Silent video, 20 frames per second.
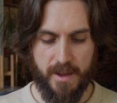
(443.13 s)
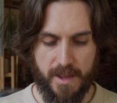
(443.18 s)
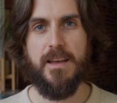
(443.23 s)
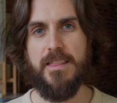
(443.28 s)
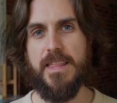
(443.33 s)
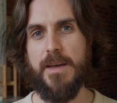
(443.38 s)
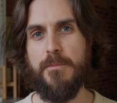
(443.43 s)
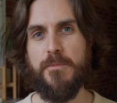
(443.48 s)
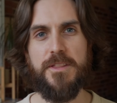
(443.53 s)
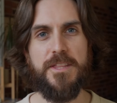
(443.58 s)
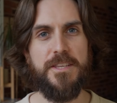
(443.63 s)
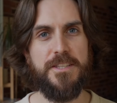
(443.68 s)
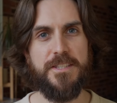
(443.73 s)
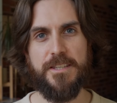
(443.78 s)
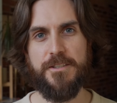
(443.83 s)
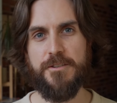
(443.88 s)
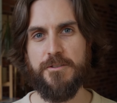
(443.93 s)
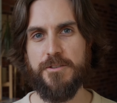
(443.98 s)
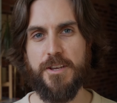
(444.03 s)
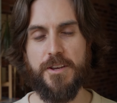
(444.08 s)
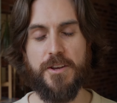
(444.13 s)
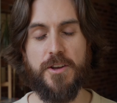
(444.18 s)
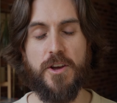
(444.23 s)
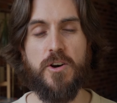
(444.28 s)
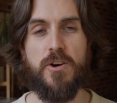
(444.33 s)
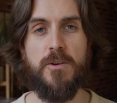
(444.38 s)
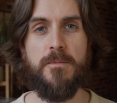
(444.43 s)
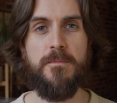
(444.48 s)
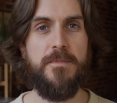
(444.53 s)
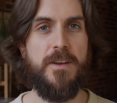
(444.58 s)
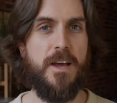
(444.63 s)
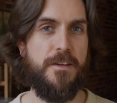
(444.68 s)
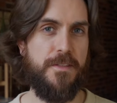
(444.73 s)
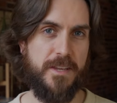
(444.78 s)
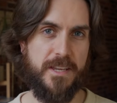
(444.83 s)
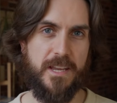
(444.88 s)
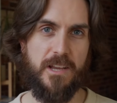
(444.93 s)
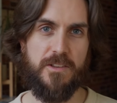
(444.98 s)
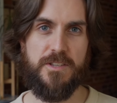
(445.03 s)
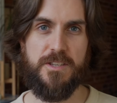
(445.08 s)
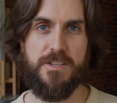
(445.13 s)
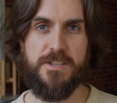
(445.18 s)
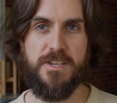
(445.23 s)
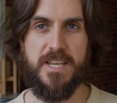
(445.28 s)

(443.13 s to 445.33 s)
And then with the scissors and comb, nothing else is